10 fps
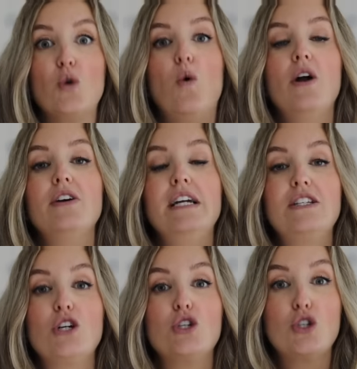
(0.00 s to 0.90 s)
water
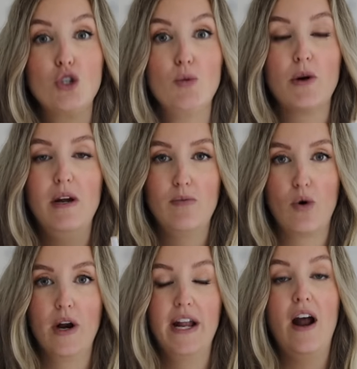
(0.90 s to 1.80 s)
is super
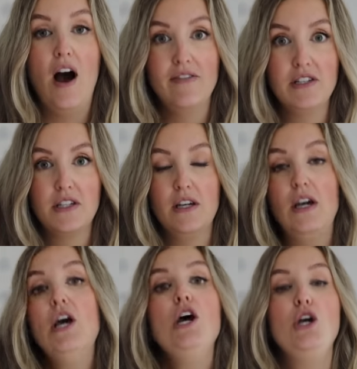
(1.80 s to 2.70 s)
important.
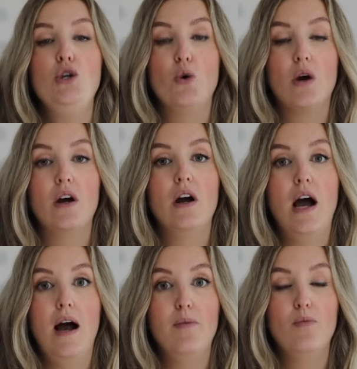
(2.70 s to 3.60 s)
Obviously, your
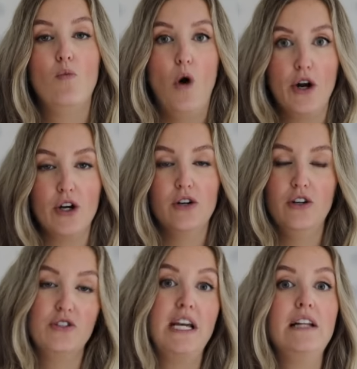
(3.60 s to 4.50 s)

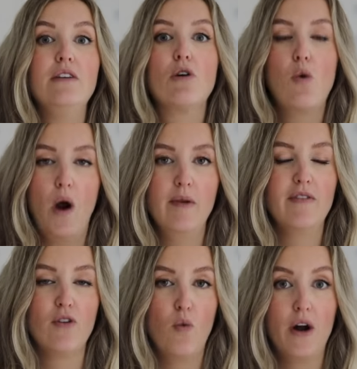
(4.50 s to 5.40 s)
daily
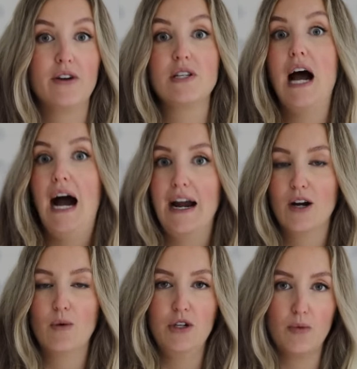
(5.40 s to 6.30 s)
requirement for water is
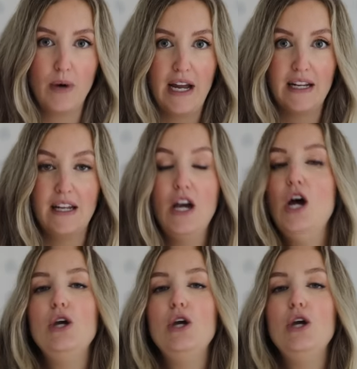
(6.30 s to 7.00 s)
higher when you're pregnant.